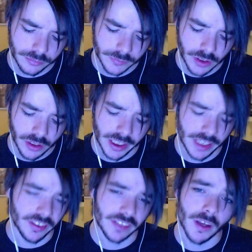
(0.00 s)
At
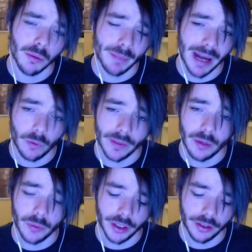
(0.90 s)
least it's come about that
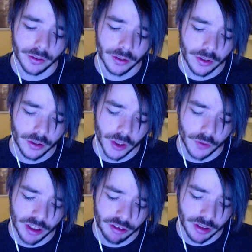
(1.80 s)
way.
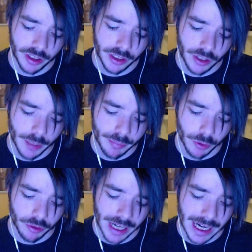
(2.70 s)
Originally, I
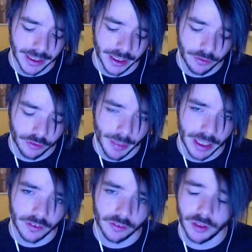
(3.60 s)
approached Ali to make
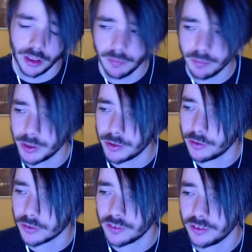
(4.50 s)
this team because
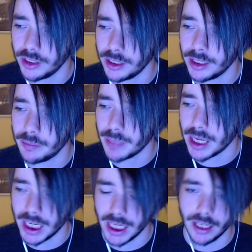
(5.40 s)
I see him
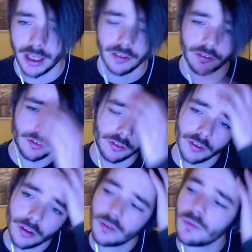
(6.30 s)
as
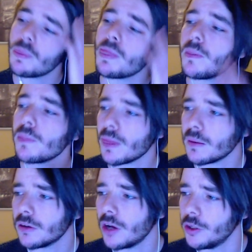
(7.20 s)

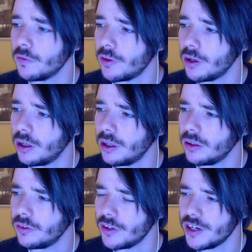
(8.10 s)
kind of
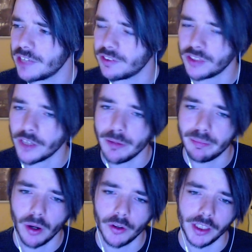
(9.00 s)
the necessary
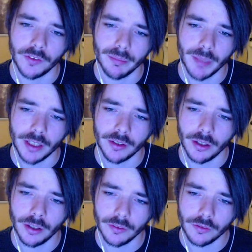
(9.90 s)
body to make
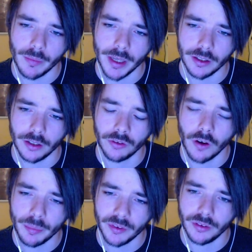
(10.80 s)
a
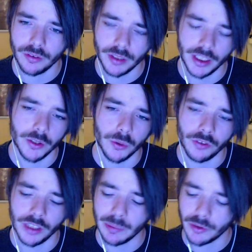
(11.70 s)
top EU
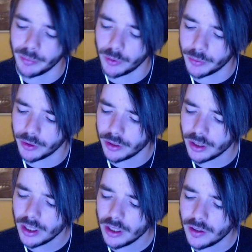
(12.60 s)
team at the moment.
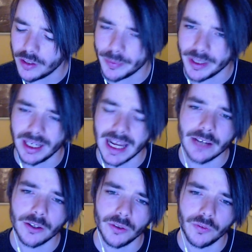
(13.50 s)
There's been a
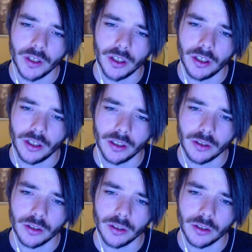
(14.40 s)
lack of